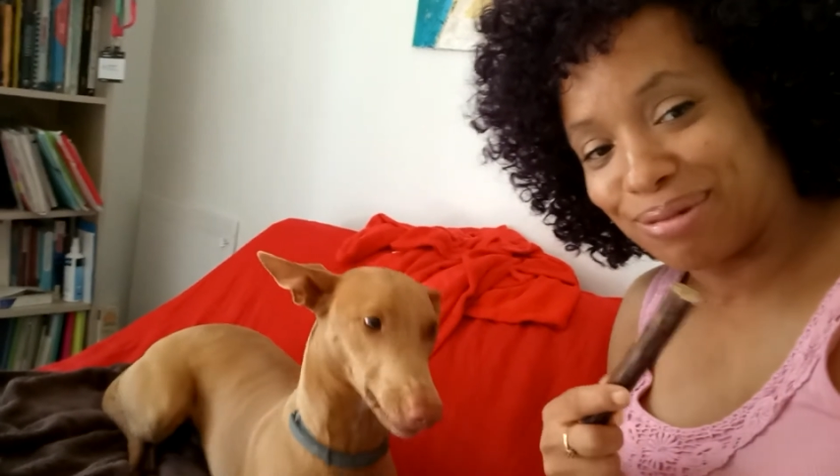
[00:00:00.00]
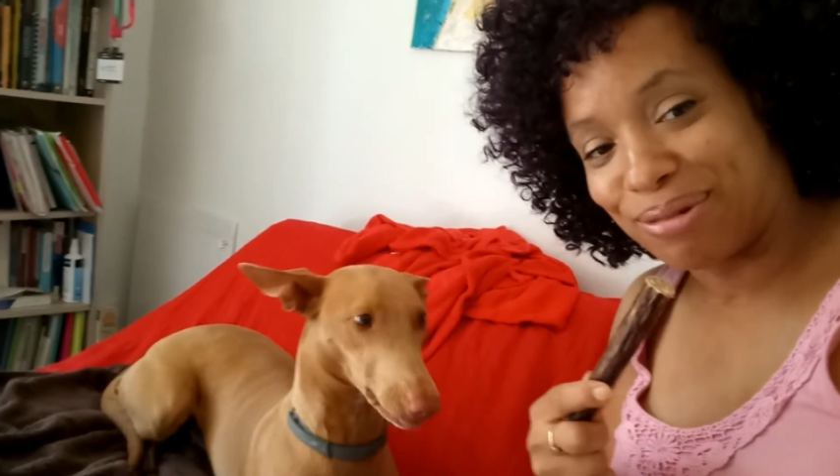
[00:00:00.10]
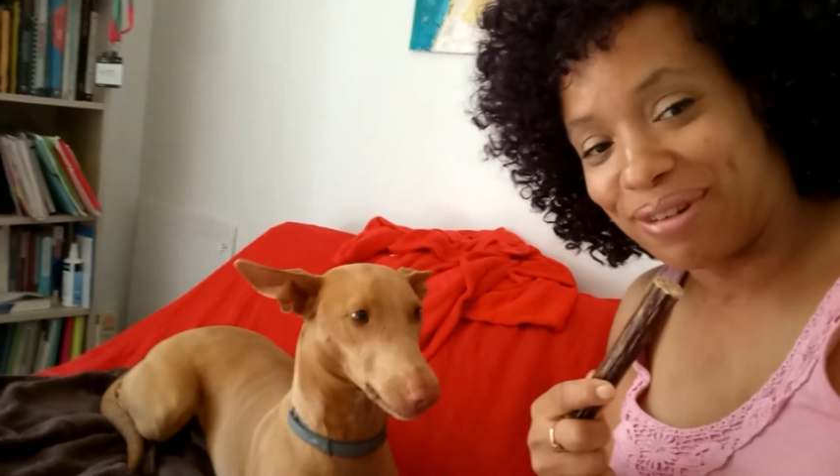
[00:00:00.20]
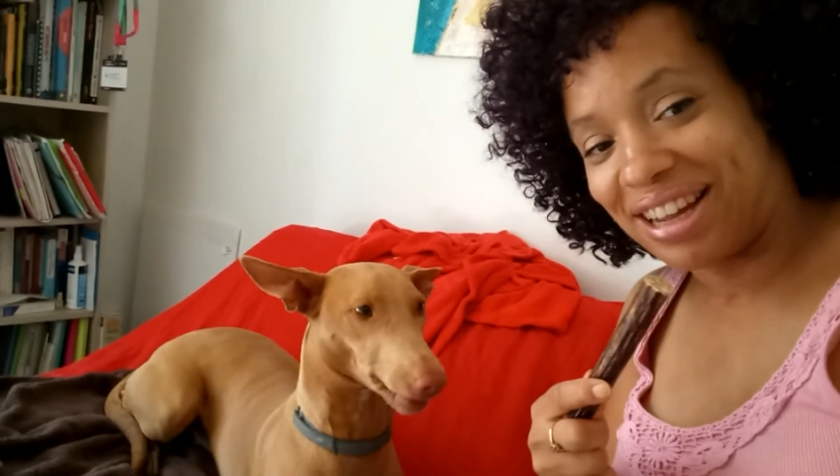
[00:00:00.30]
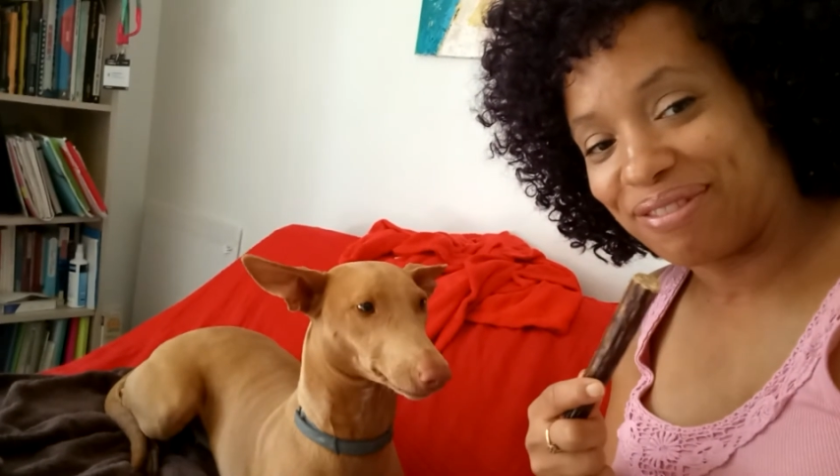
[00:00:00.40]

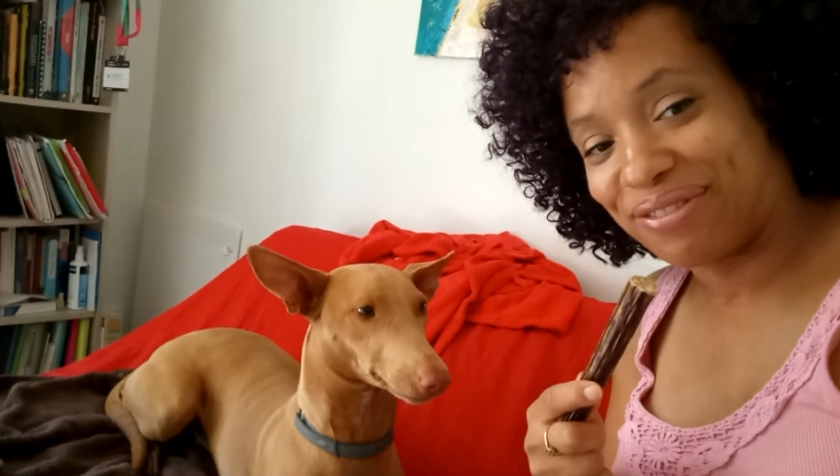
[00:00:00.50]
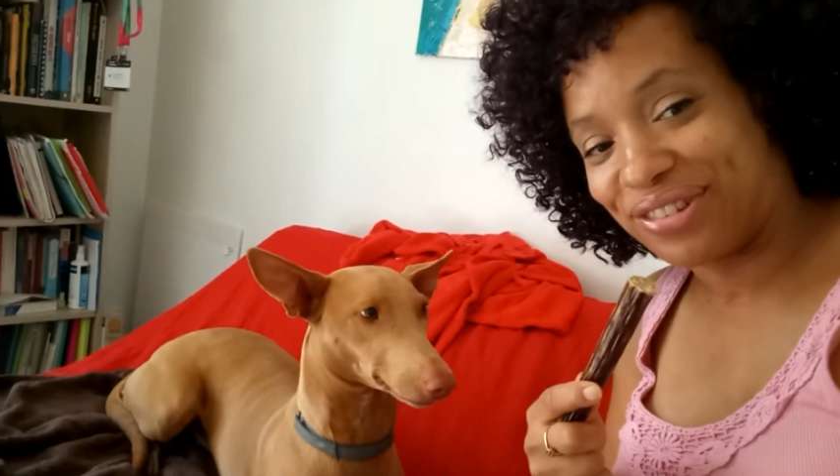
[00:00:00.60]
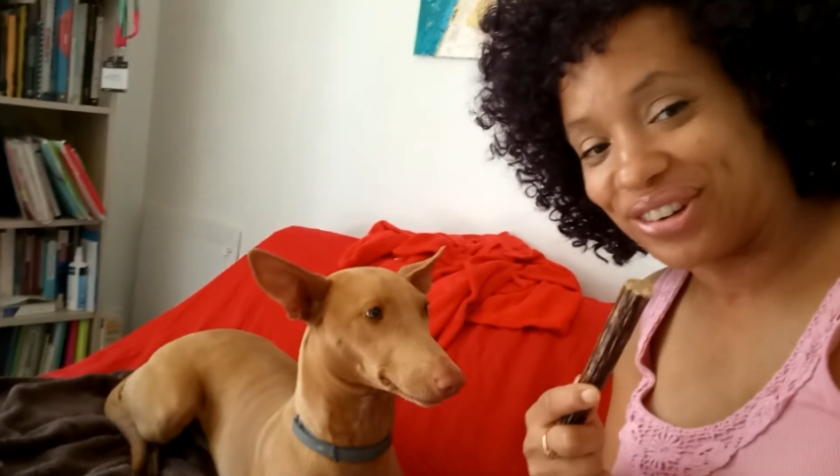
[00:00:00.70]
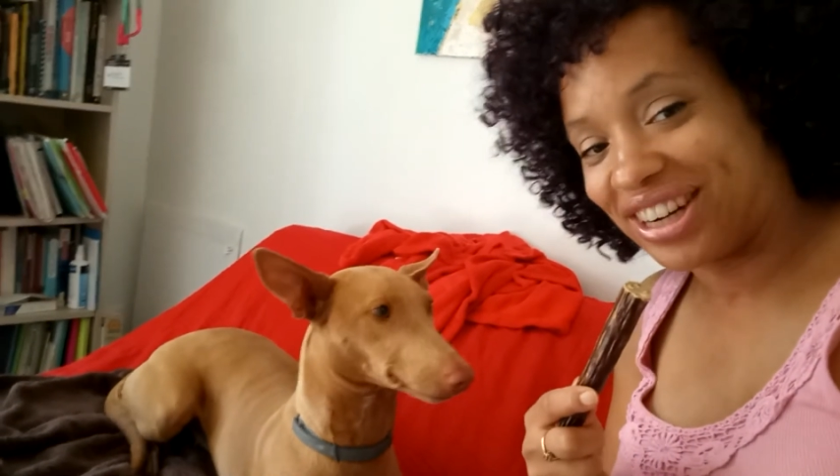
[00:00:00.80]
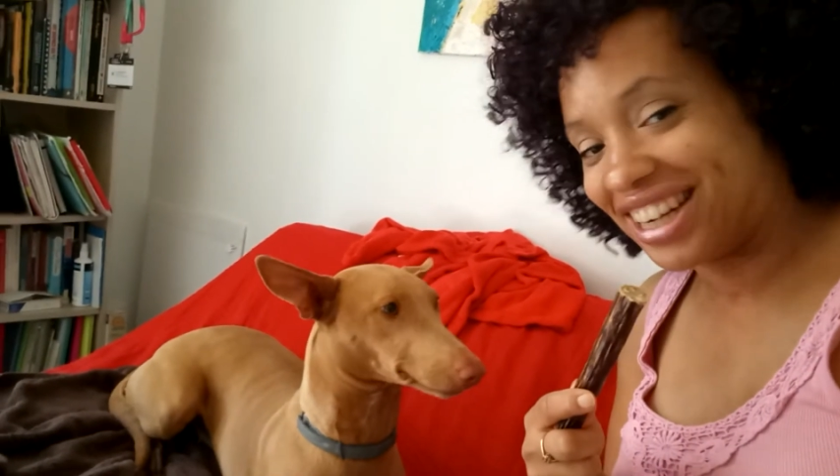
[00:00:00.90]
been waiting
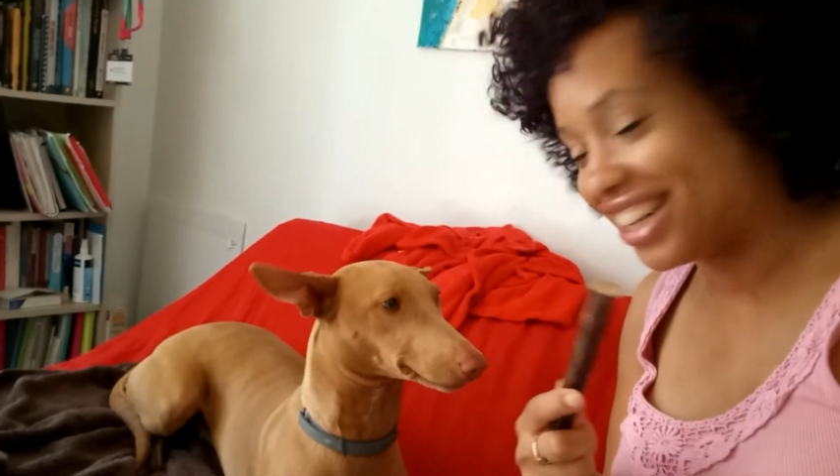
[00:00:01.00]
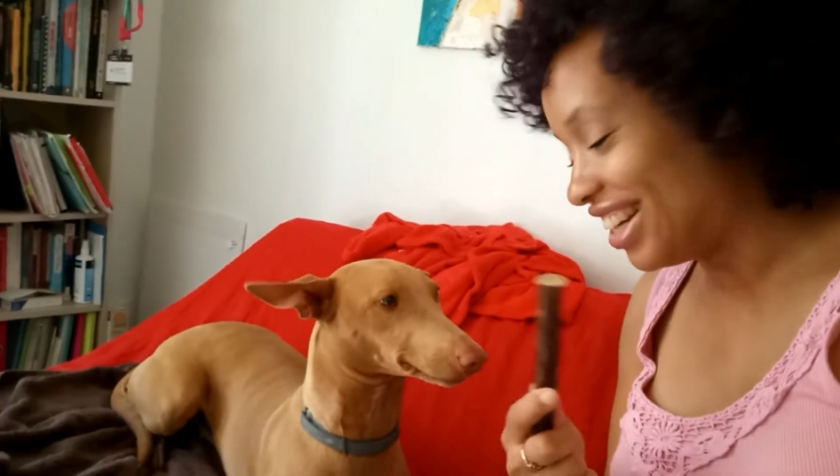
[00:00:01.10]
for.